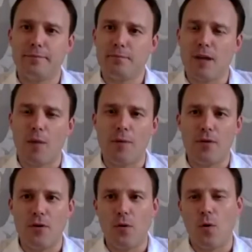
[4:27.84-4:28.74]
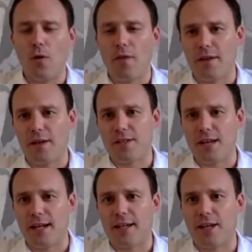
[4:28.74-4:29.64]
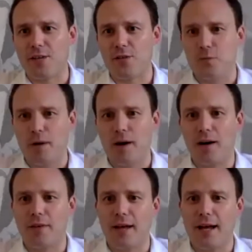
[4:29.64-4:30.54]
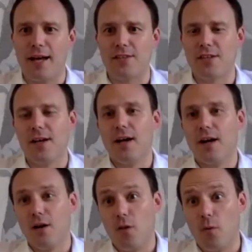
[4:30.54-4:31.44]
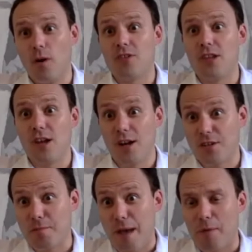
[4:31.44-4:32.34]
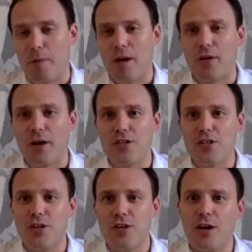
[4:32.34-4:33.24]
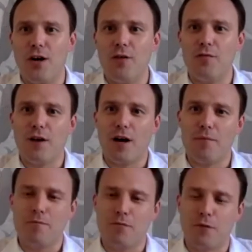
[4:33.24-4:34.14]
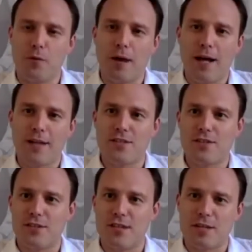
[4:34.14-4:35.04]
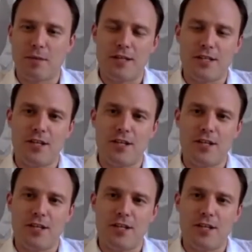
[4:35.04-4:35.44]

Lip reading: up in the north, and the Kasanka National Park that has the world's largest mammal migration of fruit bats that takes place in